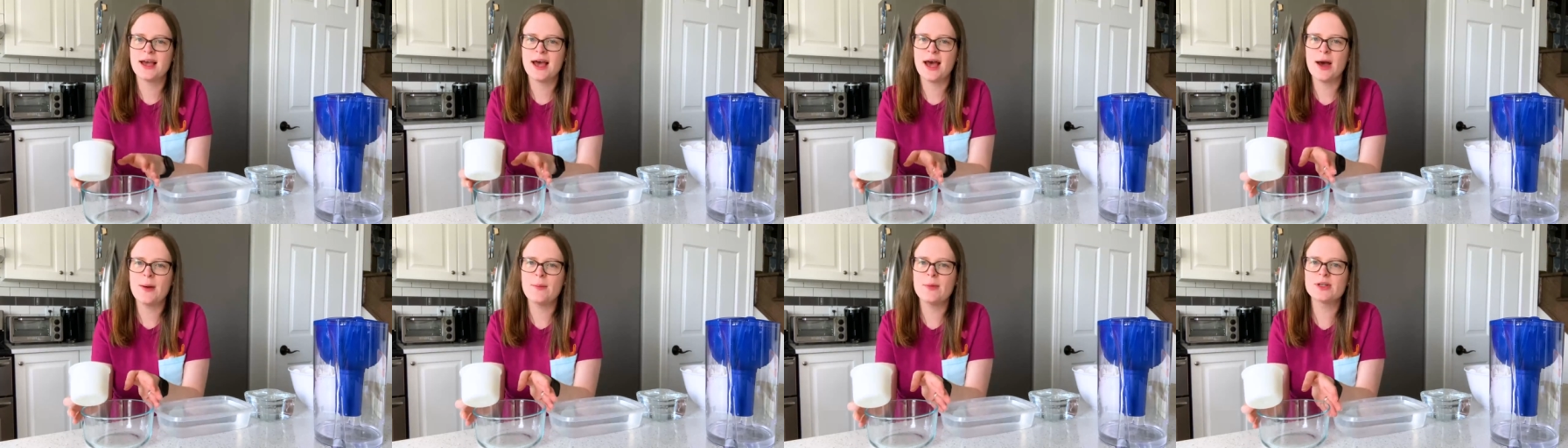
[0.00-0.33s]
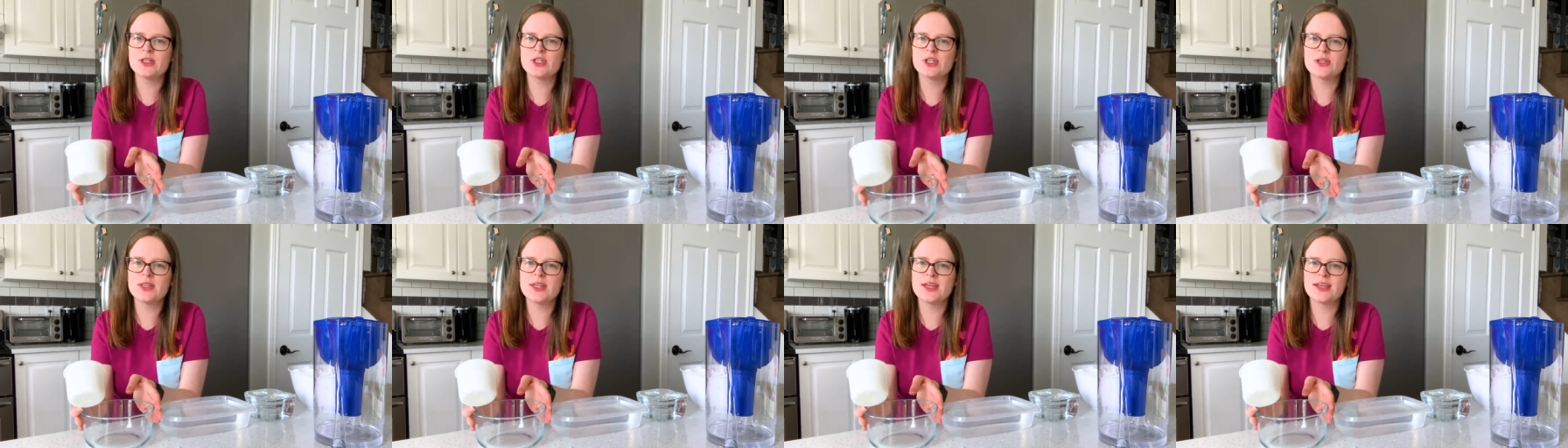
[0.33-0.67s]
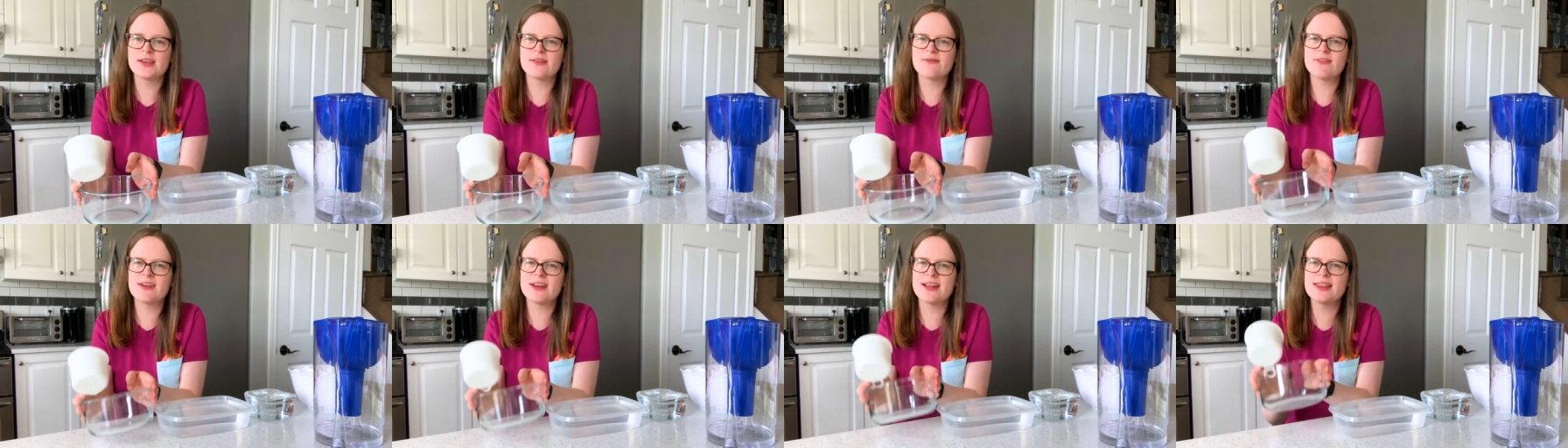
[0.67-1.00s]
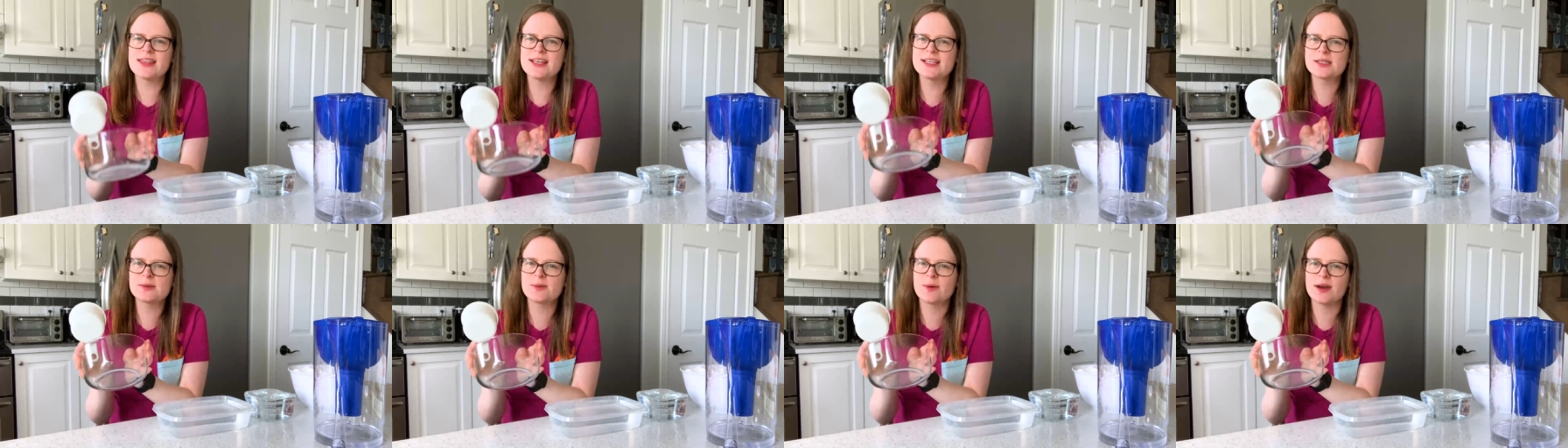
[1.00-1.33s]
how much do you think can fit
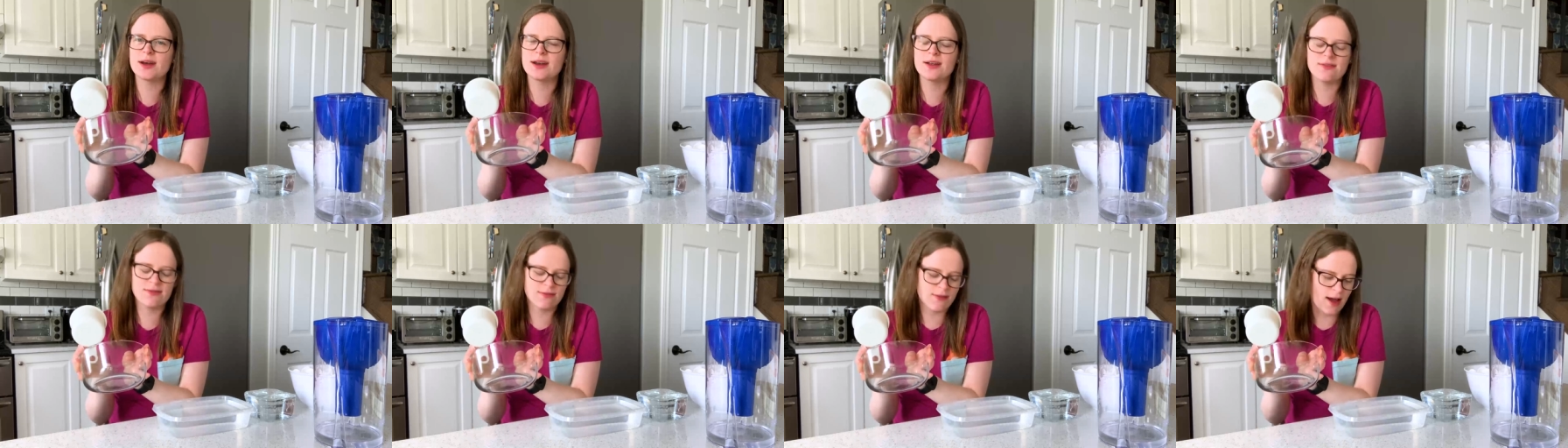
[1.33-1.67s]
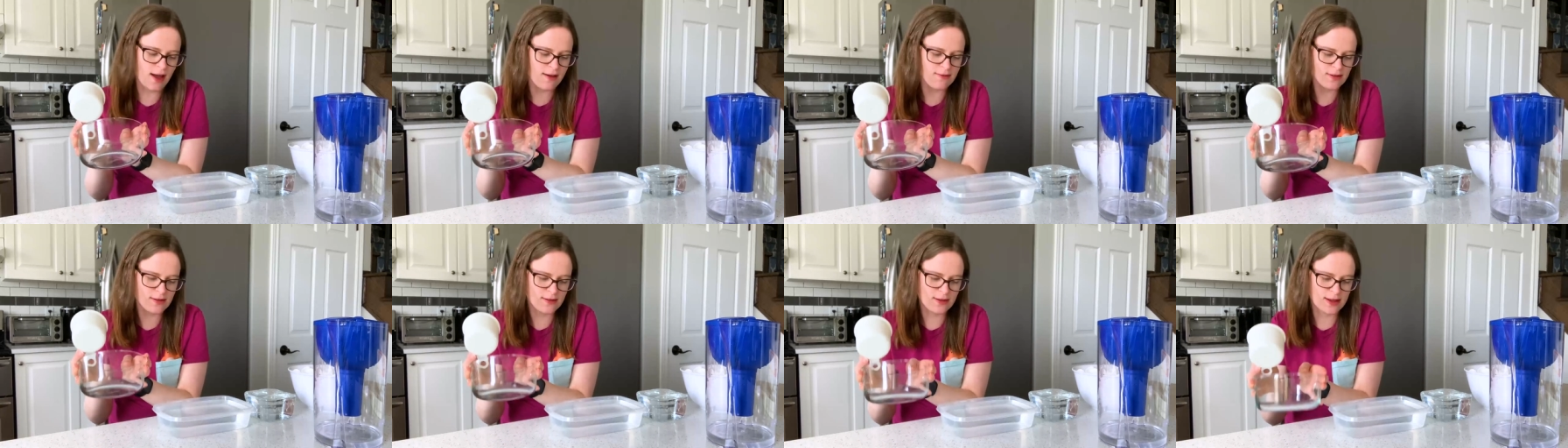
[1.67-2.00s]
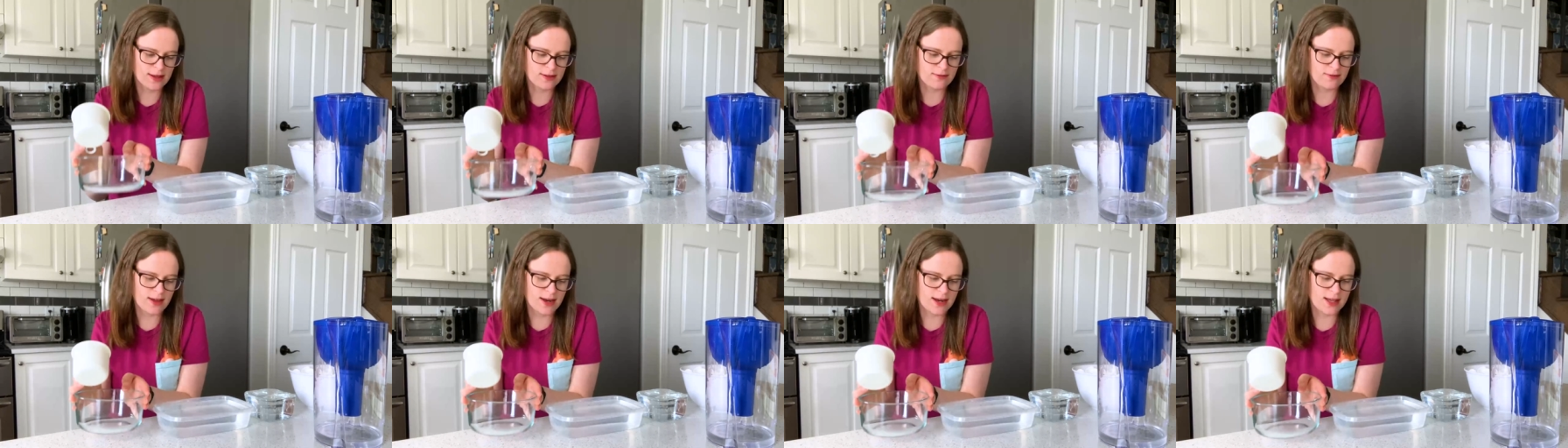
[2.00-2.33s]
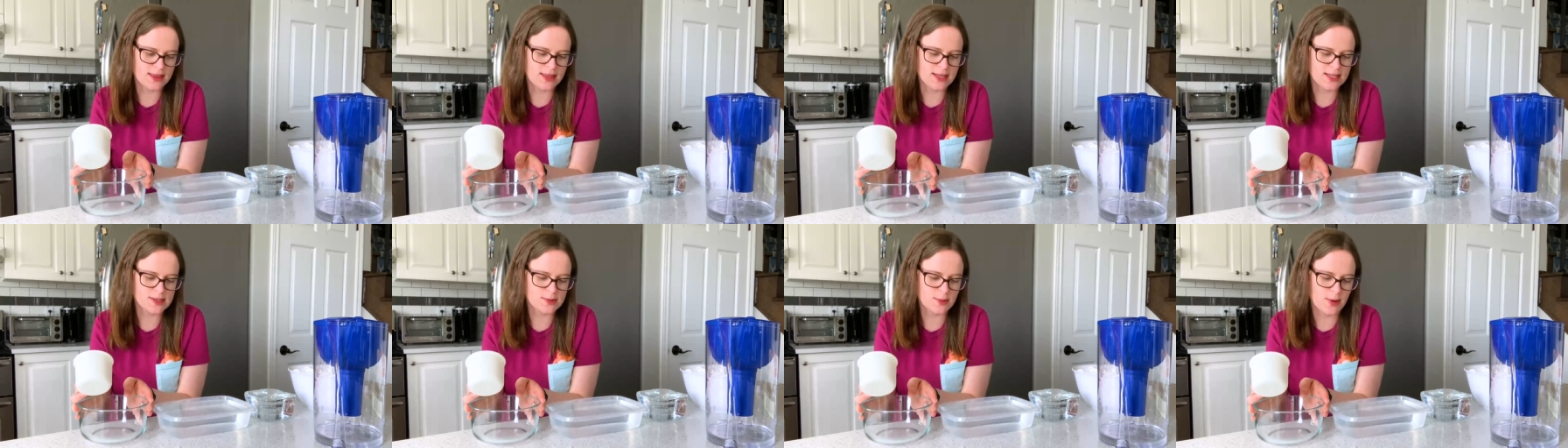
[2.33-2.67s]
in this one if five fit
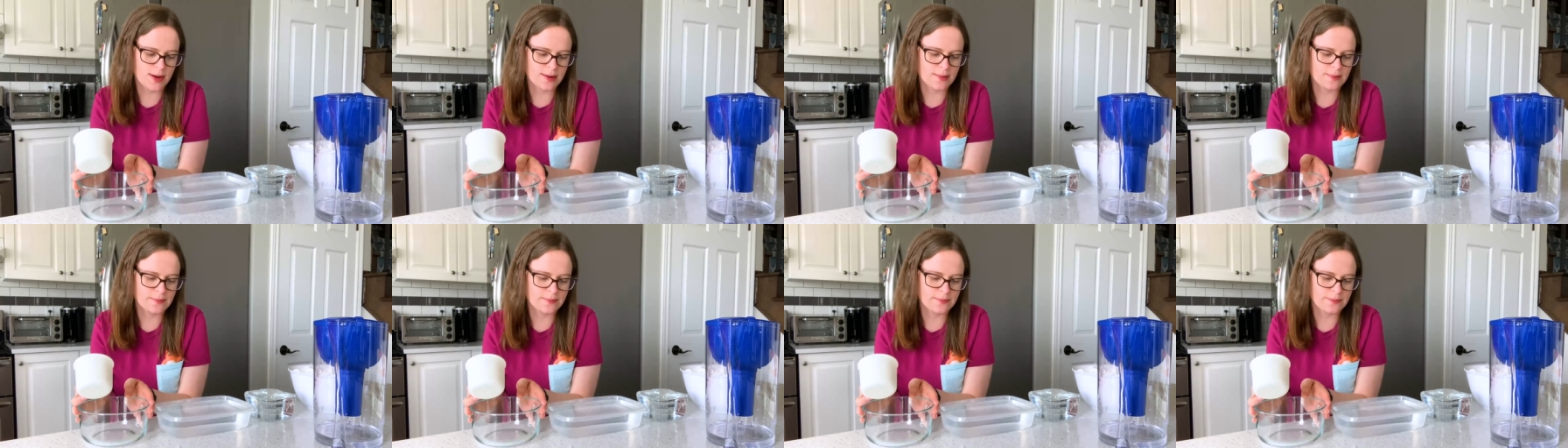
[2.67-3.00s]
in this one?